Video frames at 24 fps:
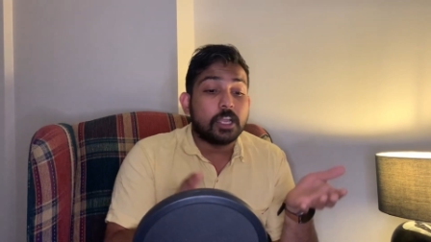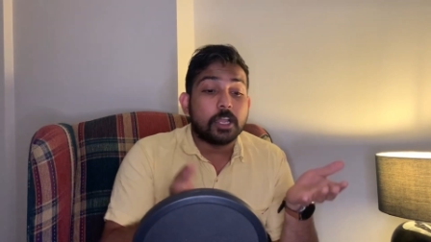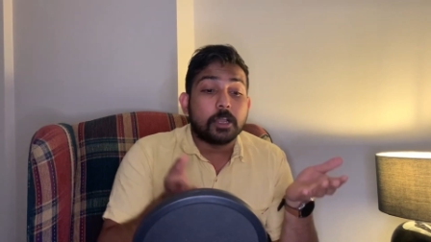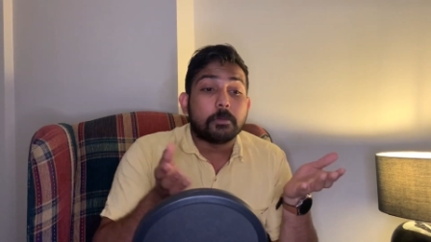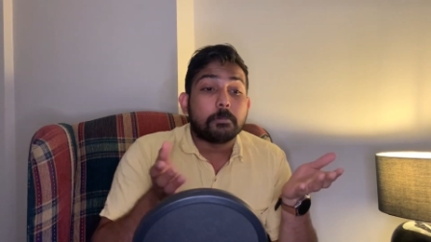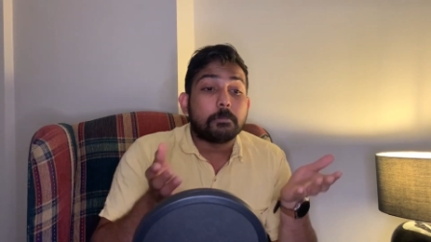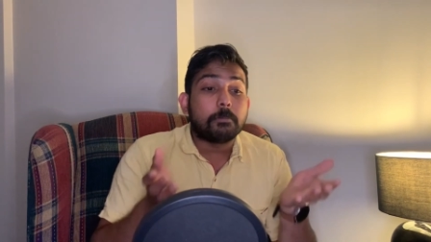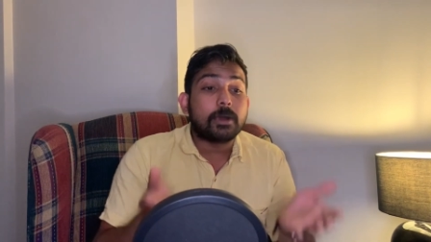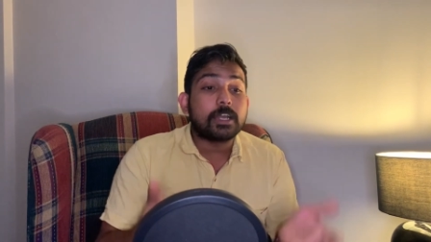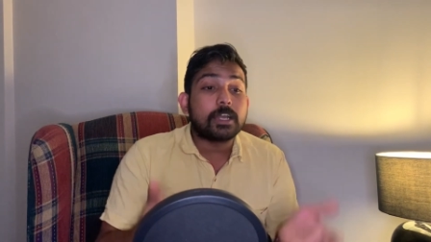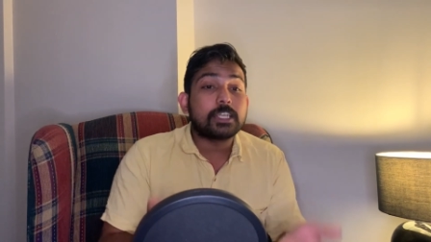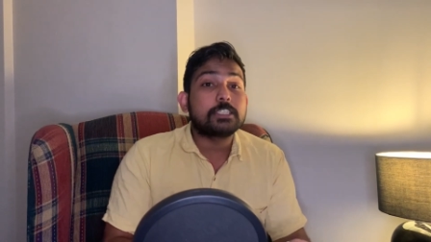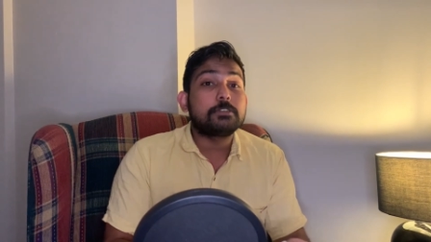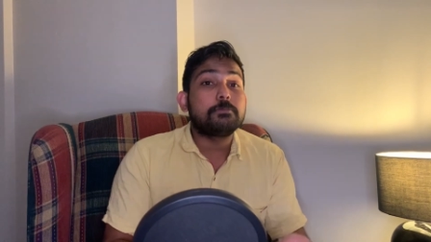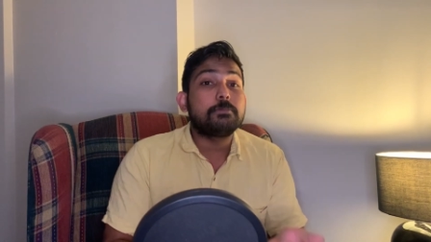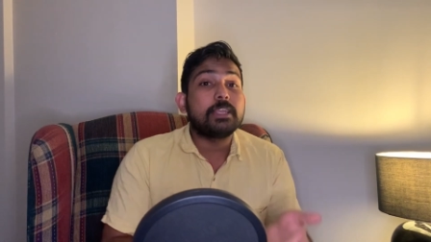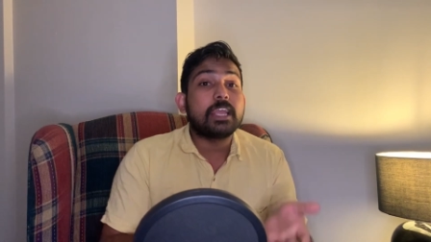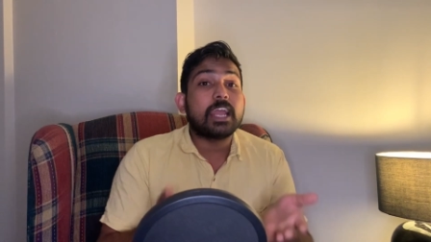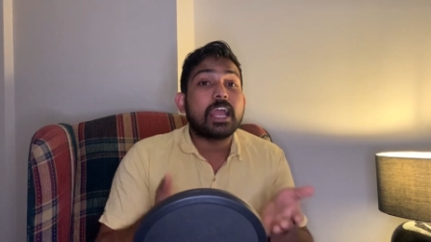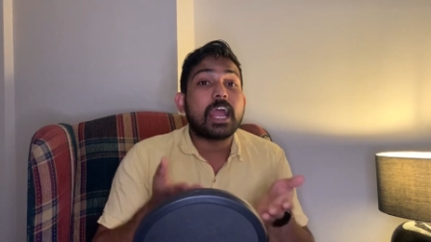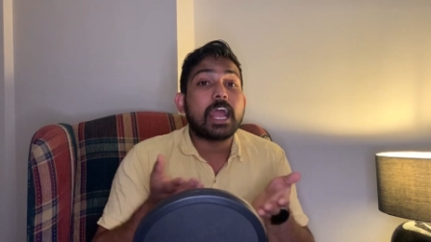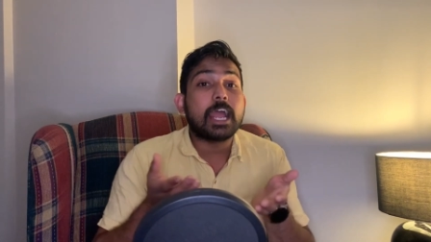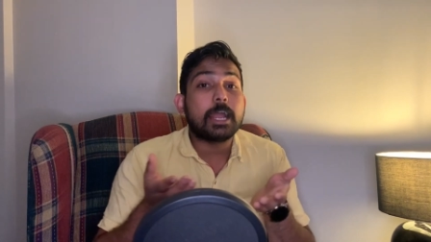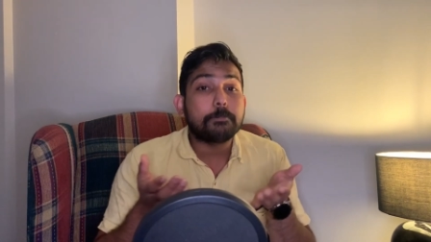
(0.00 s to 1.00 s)
must be
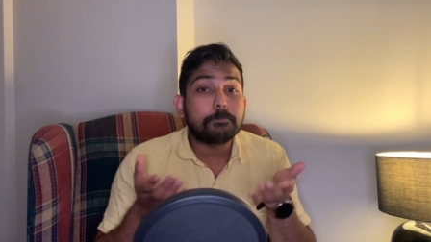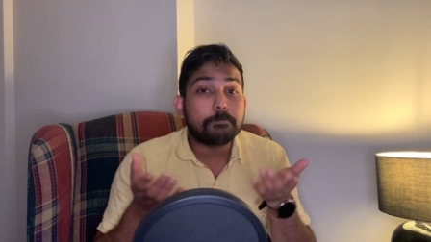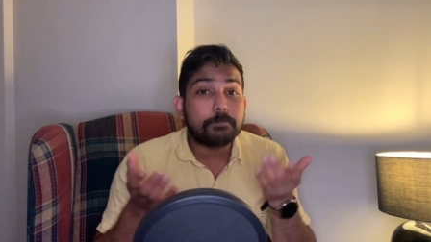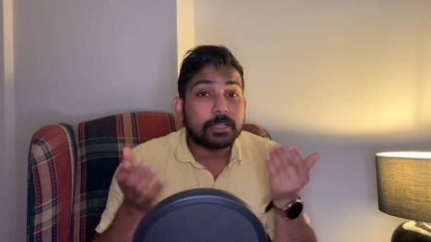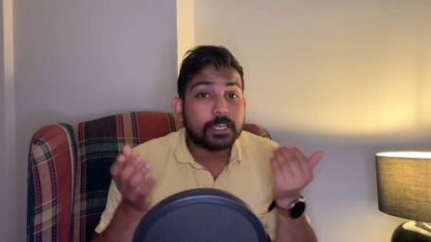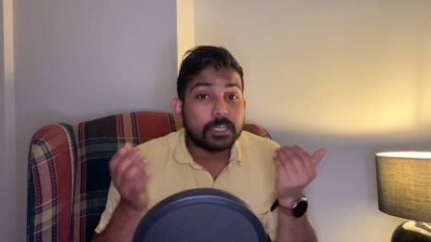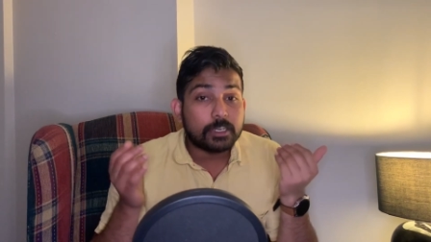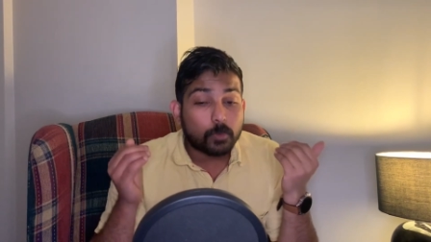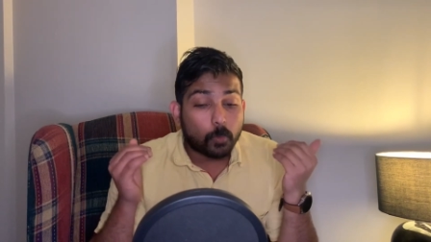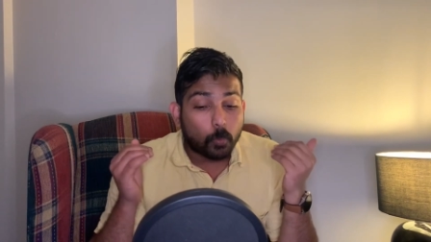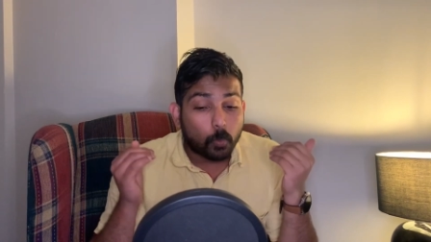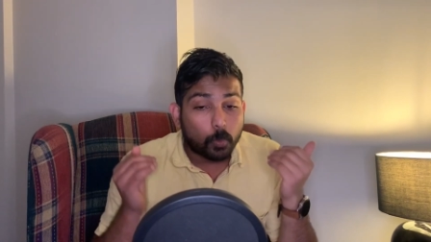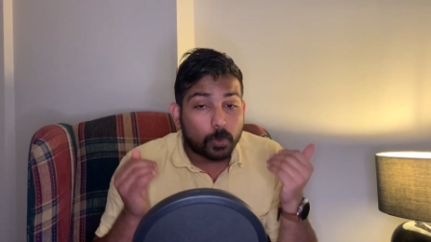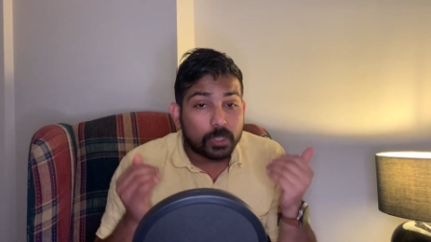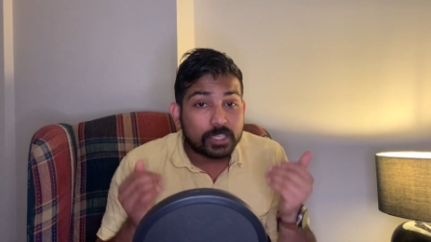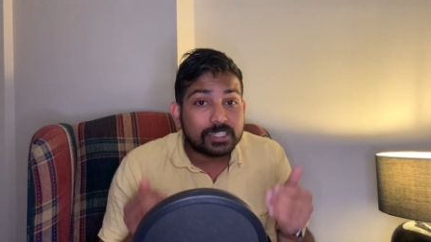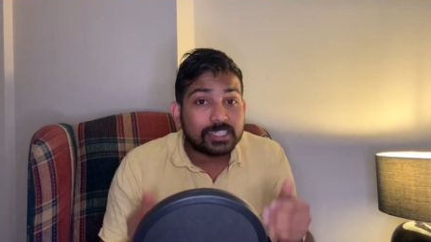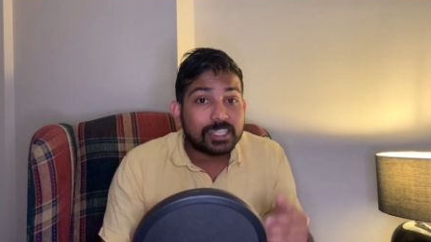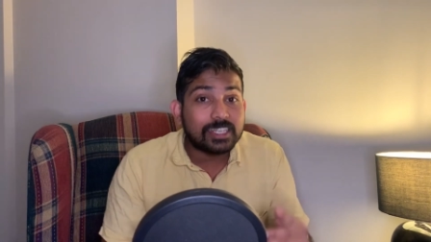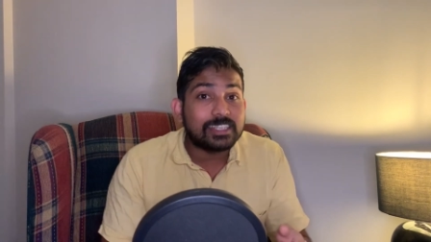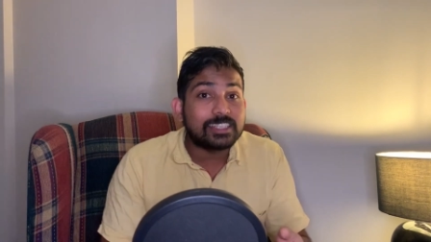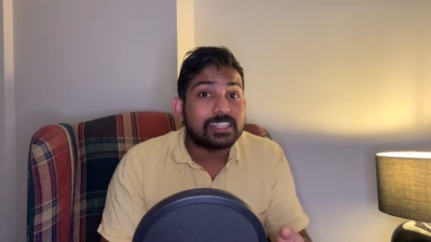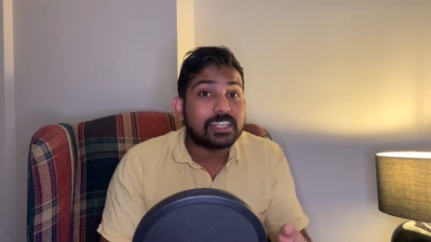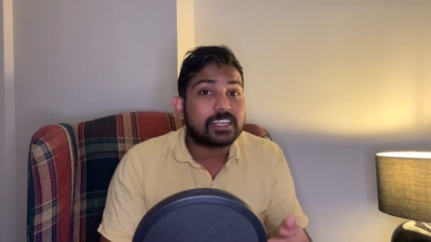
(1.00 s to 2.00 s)
happened
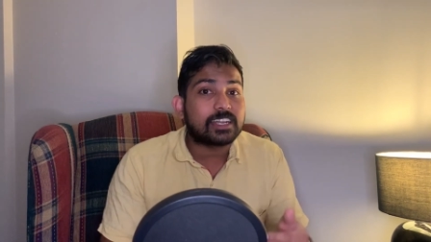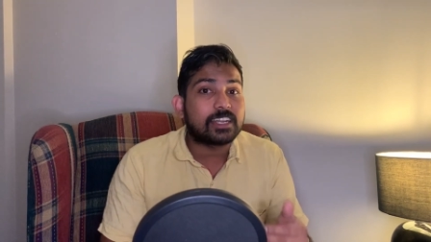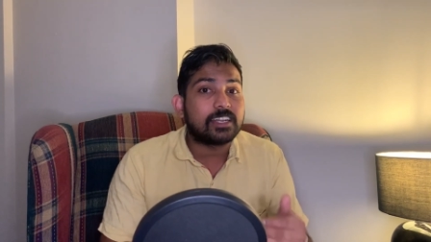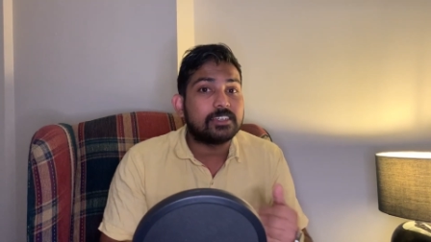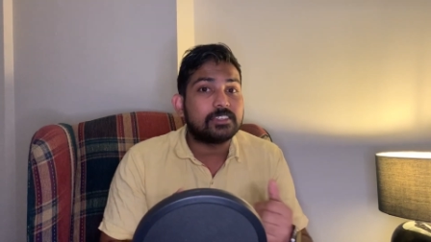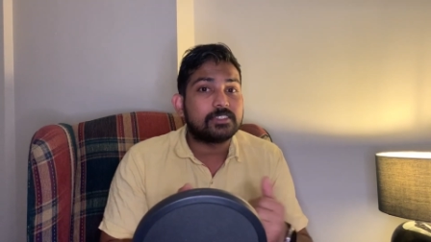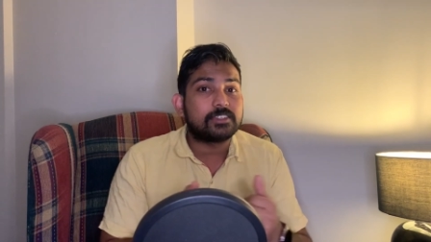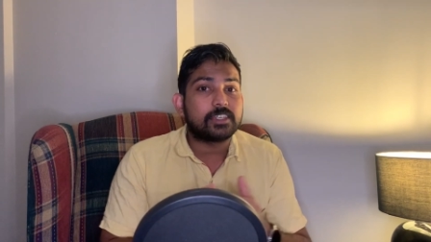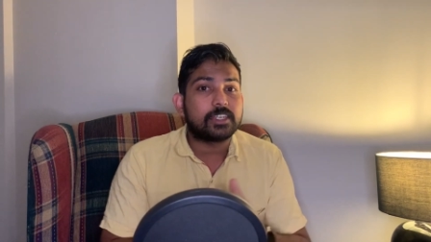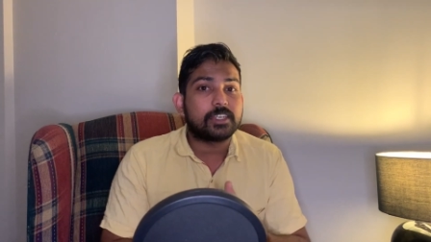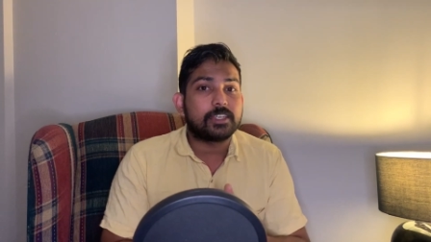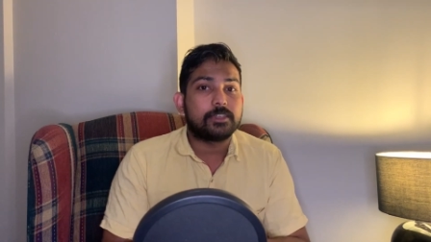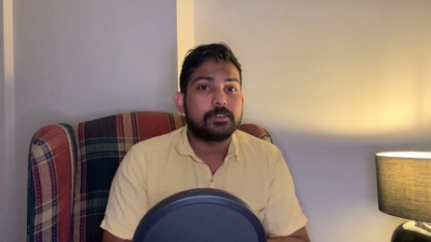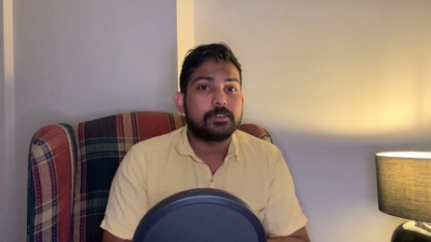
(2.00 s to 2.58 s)
within the country.